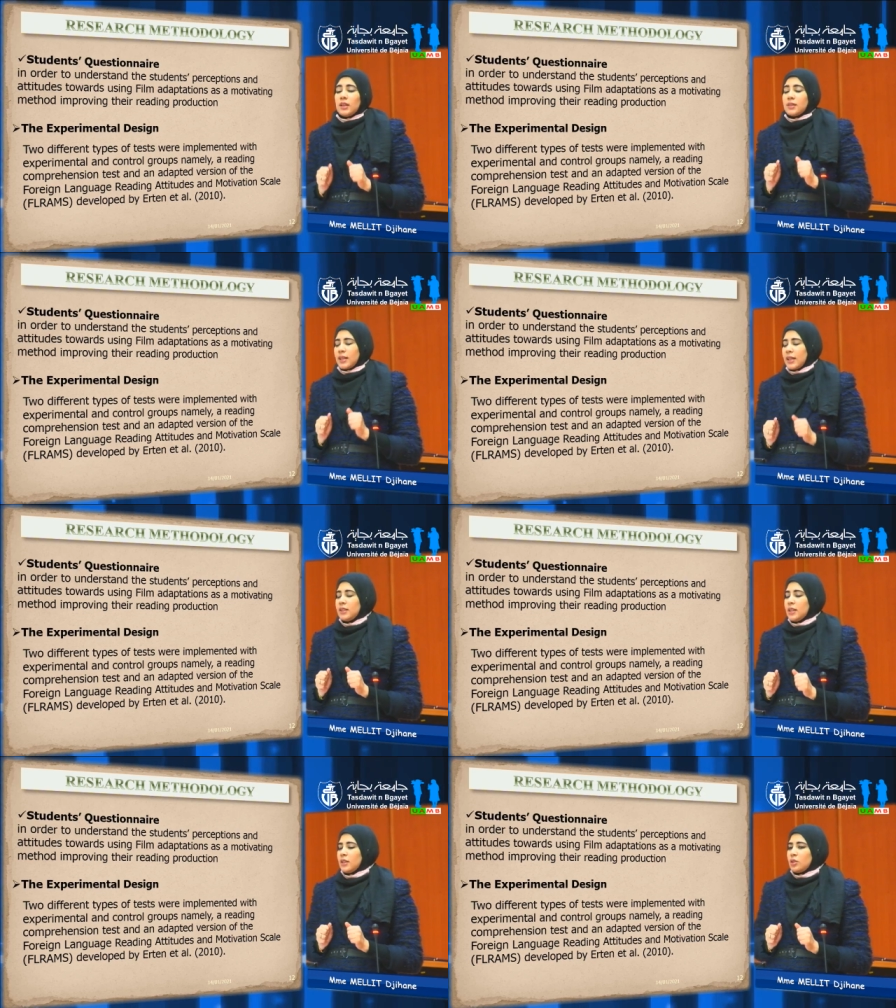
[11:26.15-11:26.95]

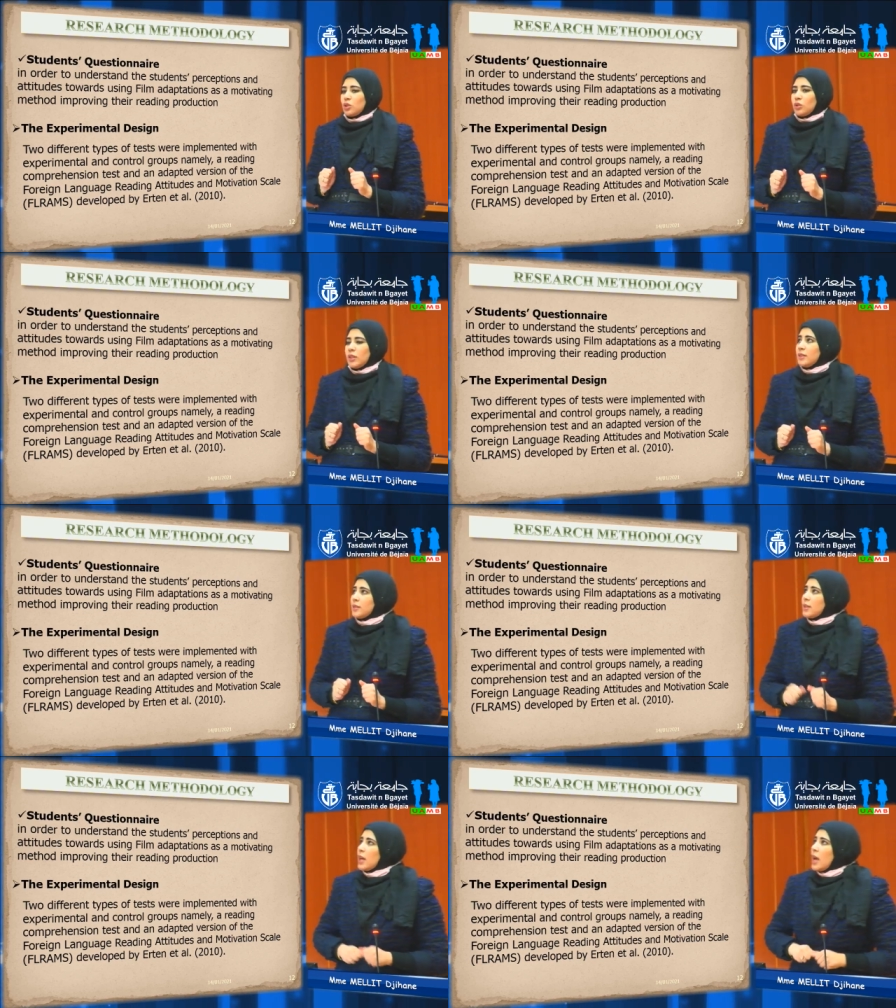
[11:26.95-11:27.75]
second-year
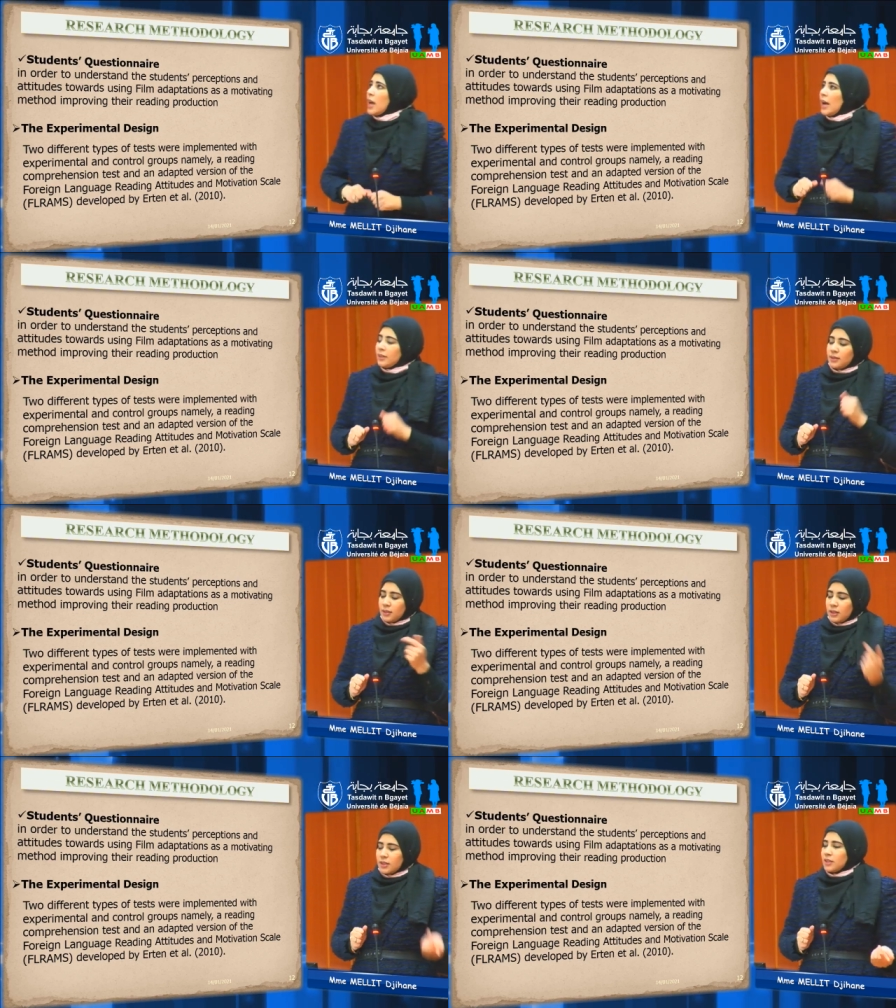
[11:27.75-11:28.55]
students at
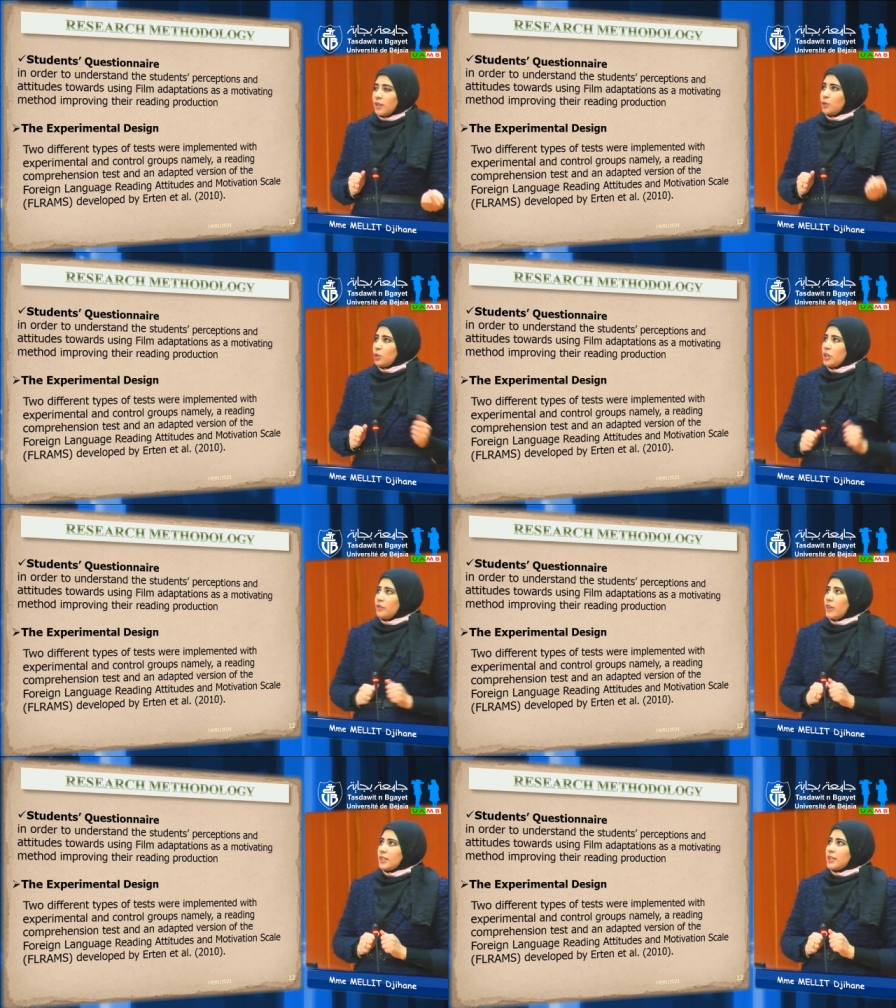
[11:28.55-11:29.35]
Setif 2
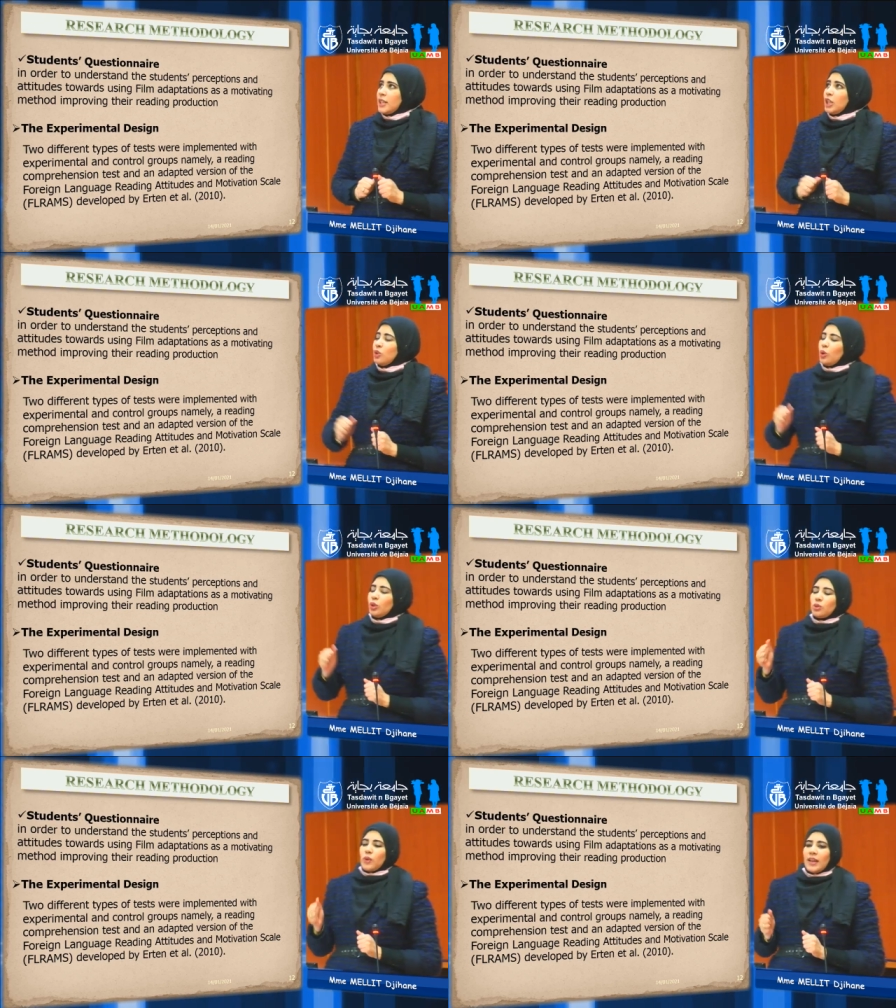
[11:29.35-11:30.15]
University in
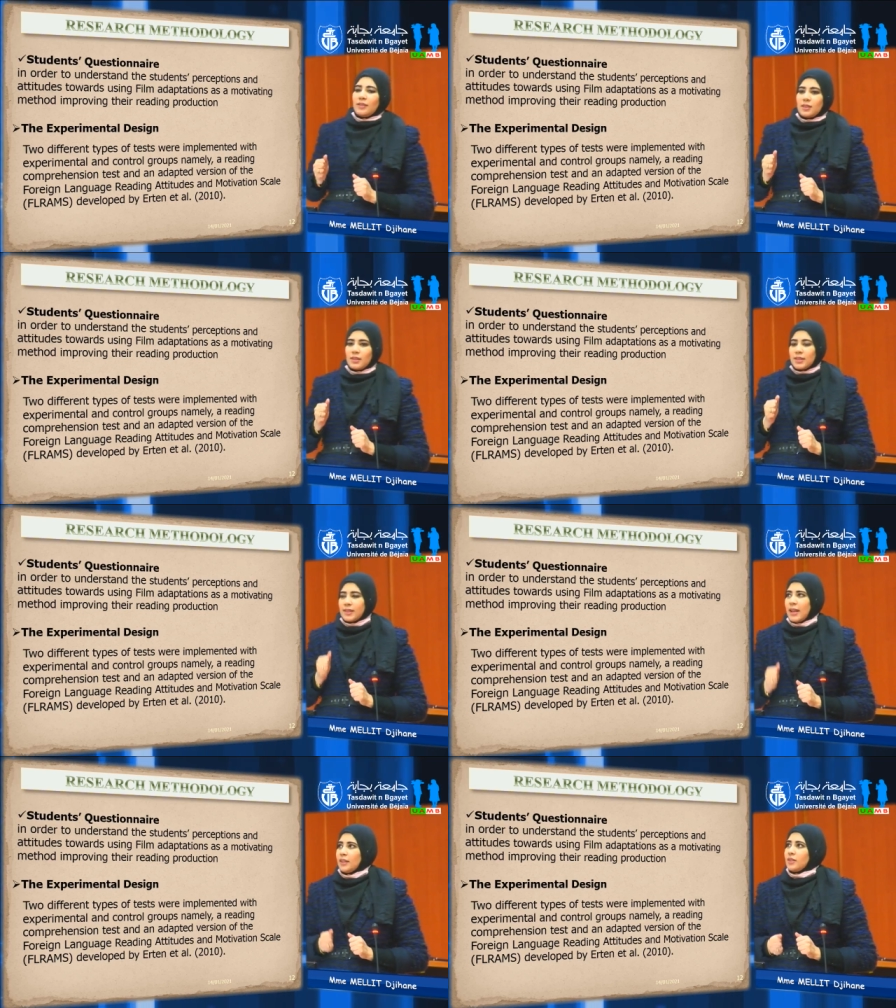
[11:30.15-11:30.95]
order to
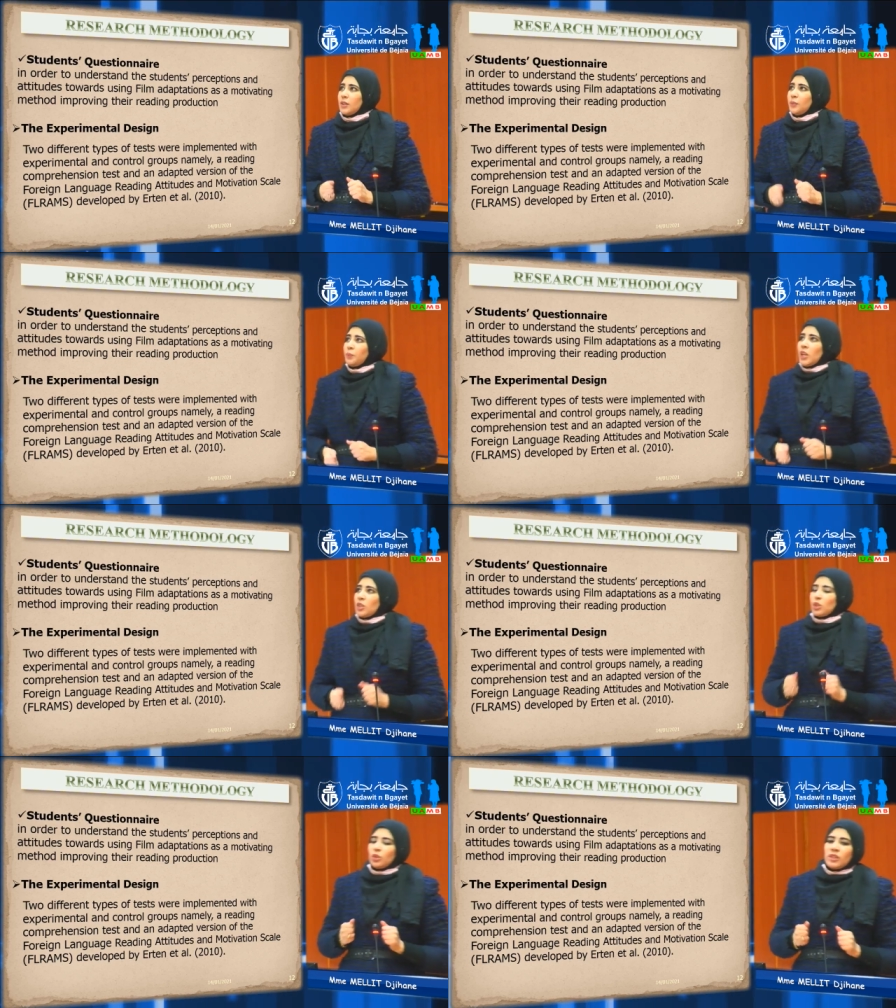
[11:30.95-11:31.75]
understand
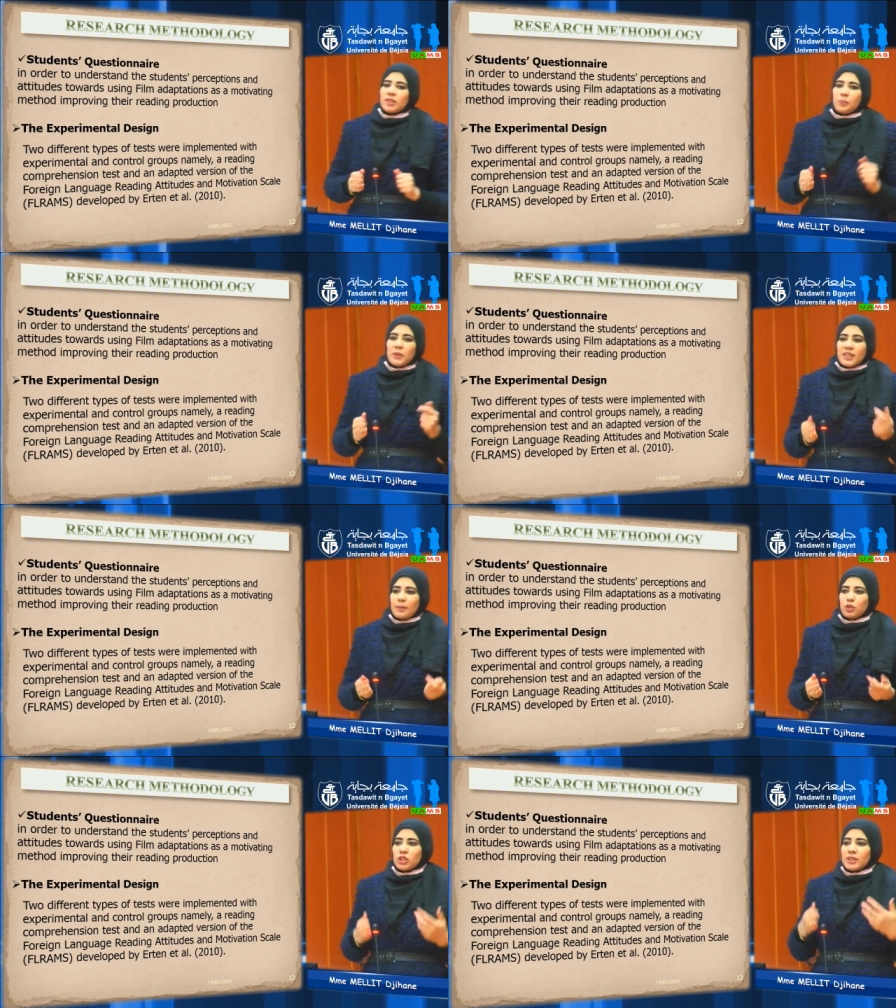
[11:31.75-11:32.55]
students'
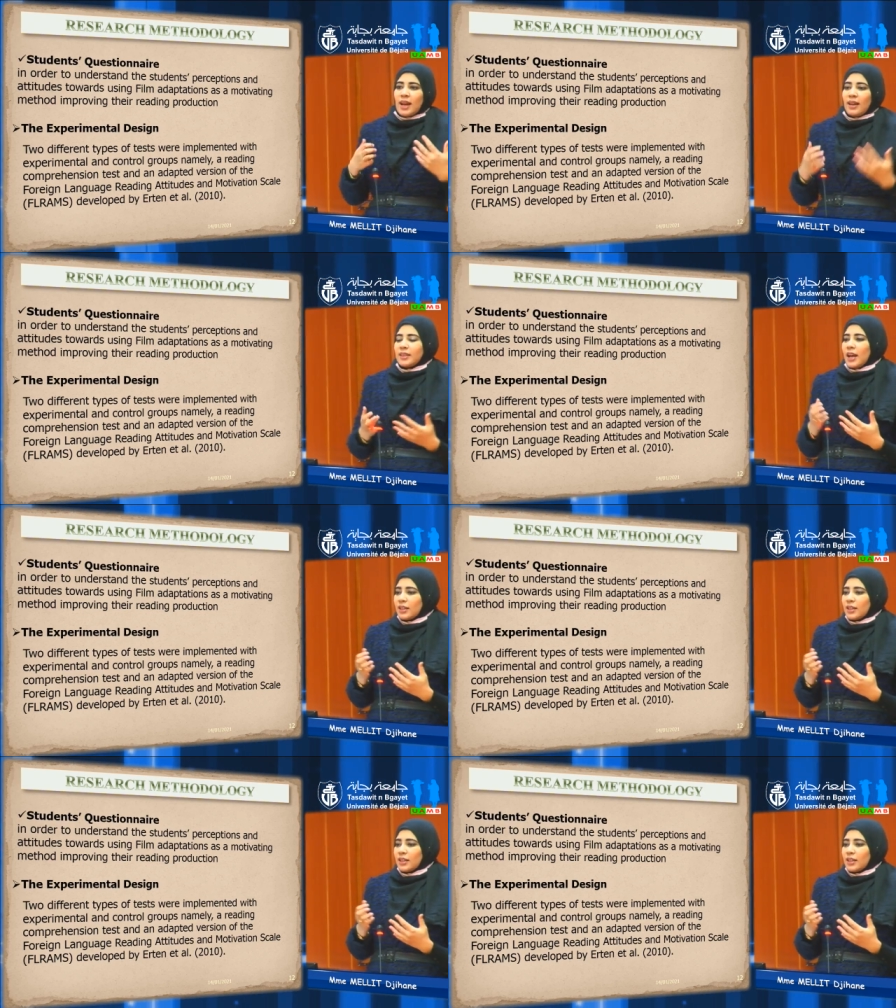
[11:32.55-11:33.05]
perceptions and